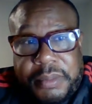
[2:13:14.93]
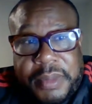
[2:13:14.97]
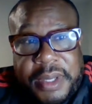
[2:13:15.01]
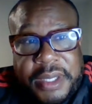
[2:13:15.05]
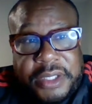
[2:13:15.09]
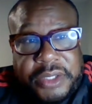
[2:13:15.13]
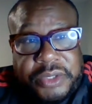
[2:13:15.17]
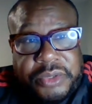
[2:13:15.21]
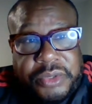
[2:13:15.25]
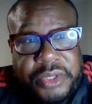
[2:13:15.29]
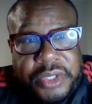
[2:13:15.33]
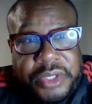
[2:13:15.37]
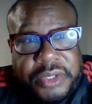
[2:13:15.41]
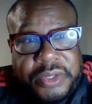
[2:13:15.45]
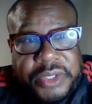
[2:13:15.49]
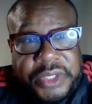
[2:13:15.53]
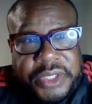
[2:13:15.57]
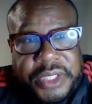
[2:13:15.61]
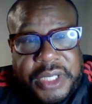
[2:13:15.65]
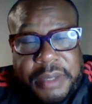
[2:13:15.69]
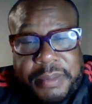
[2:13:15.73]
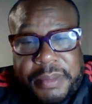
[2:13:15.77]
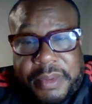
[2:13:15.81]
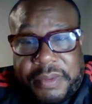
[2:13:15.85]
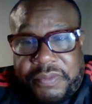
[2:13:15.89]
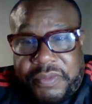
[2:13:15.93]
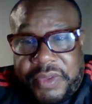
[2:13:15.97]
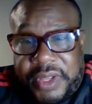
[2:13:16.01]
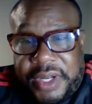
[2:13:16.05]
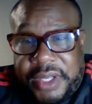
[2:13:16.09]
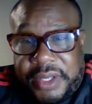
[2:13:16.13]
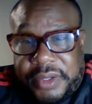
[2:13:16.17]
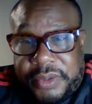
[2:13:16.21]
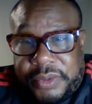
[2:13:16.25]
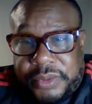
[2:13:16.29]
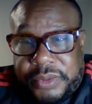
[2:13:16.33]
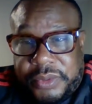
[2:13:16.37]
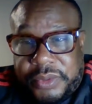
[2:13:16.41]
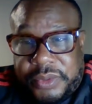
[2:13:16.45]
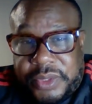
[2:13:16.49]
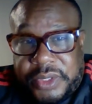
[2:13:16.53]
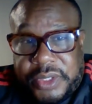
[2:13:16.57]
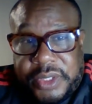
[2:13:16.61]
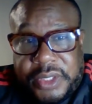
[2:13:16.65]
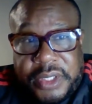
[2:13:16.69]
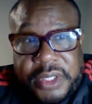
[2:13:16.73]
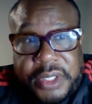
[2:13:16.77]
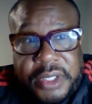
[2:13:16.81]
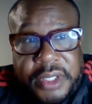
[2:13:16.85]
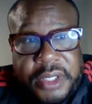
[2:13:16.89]
Make sure you share my videos
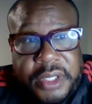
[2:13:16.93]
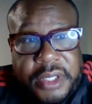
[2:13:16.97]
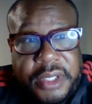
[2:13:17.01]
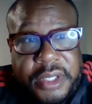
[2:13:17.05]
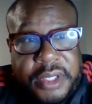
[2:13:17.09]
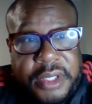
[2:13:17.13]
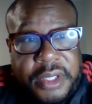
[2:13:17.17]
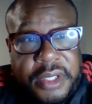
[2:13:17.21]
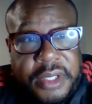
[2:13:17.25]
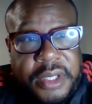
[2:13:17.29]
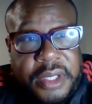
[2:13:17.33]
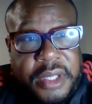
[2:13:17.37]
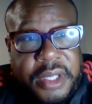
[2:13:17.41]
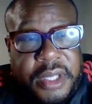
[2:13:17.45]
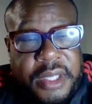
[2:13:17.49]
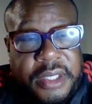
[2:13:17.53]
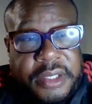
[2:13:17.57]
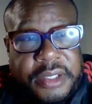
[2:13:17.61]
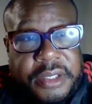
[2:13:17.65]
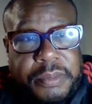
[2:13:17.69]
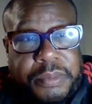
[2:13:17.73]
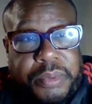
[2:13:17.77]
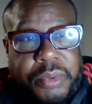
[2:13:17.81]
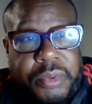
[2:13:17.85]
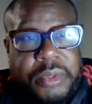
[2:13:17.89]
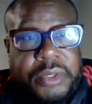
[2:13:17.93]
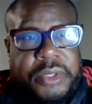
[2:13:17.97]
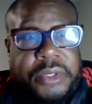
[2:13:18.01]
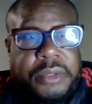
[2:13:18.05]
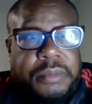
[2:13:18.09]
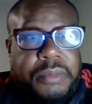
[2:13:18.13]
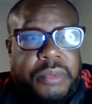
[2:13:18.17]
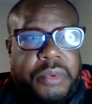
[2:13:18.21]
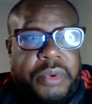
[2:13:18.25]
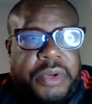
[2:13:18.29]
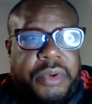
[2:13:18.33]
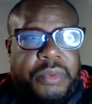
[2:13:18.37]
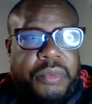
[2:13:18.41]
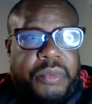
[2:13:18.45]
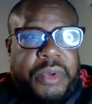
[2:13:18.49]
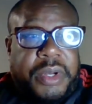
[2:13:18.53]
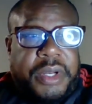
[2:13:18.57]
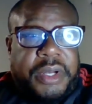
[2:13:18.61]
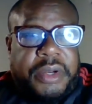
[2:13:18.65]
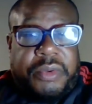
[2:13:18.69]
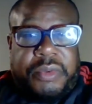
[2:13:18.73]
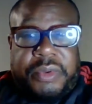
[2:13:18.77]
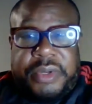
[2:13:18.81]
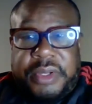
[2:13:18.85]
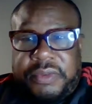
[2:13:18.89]
and support your boy, the one
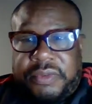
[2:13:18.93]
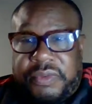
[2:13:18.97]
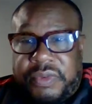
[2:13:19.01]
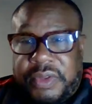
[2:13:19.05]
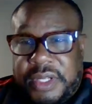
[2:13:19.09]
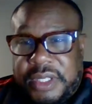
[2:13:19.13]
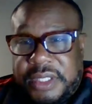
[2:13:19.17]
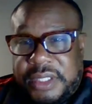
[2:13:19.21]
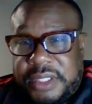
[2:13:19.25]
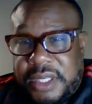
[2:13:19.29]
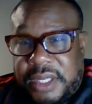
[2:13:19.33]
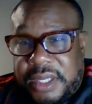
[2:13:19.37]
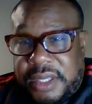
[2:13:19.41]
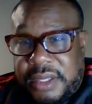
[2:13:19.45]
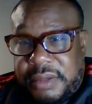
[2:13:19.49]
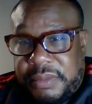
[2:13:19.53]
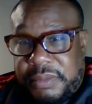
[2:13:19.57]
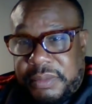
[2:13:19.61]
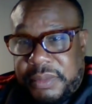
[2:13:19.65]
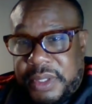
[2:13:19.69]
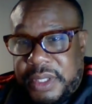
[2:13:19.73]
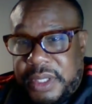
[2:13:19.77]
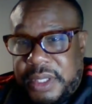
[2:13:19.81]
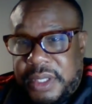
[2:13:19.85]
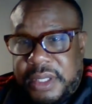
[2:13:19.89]
and only phillydom.